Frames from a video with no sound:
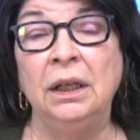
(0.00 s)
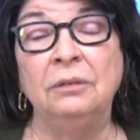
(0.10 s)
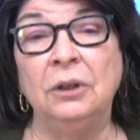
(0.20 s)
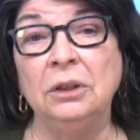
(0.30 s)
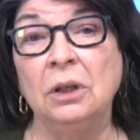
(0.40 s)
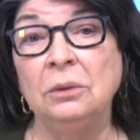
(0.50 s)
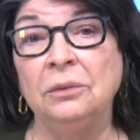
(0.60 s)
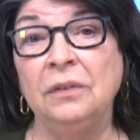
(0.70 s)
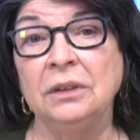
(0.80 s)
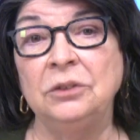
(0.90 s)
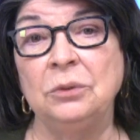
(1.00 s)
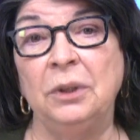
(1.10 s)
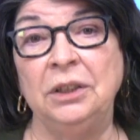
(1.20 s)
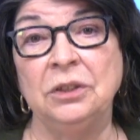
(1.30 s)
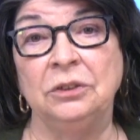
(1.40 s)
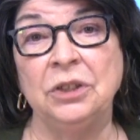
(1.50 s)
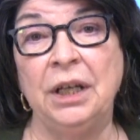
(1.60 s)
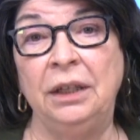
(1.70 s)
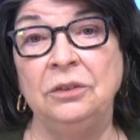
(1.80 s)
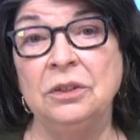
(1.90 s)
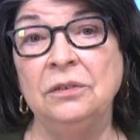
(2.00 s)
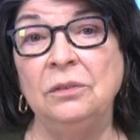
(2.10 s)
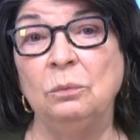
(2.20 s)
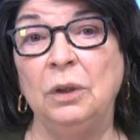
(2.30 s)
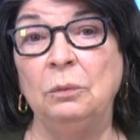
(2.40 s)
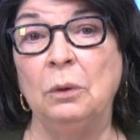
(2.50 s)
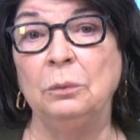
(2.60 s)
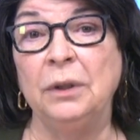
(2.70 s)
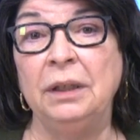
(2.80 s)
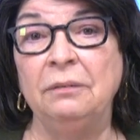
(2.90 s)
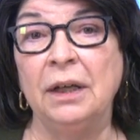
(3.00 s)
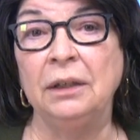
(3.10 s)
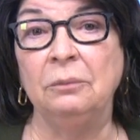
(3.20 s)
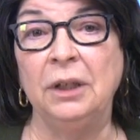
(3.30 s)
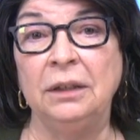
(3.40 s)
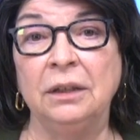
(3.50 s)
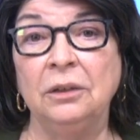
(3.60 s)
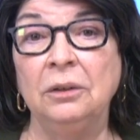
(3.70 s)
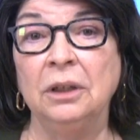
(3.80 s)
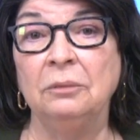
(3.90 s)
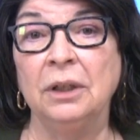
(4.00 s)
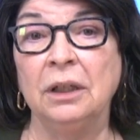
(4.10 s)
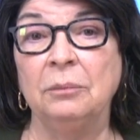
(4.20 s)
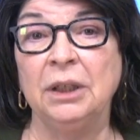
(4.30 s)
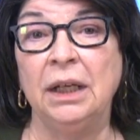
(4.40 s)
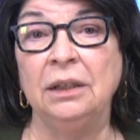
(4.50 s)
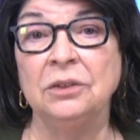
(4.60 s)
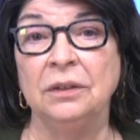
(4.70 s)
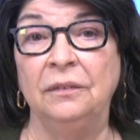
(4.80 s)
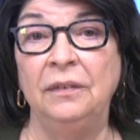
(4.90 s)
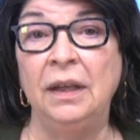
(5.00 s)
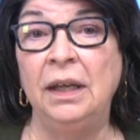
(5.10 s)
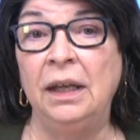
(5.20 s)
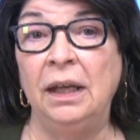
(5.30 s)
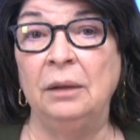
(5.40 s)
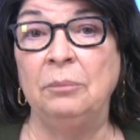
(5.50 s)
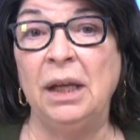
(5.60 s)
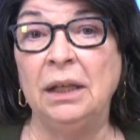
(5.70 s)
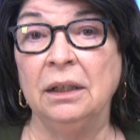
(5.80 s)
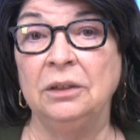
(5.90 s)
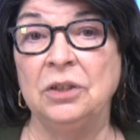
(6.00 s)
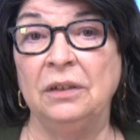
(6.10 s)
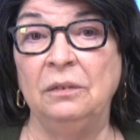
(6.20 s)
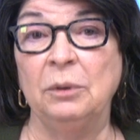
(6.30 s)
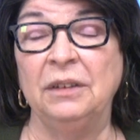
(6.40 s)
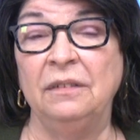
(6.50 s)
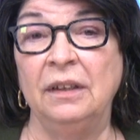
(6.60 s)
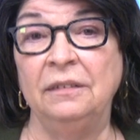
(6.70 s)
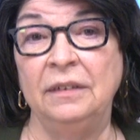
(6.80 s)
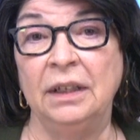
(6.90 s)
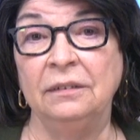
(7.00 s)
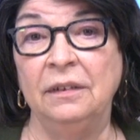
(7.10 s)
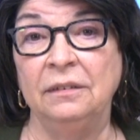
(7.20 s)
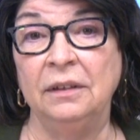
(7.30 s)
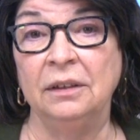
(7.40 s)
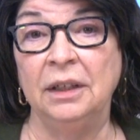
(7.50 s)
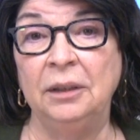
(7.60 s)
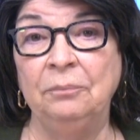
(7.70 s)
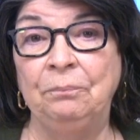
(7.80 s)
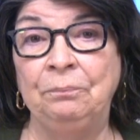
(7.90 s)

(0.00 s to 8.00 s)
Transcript: If our local situation changes, we will reevaluate the current recommendations and make adjustments as necessary.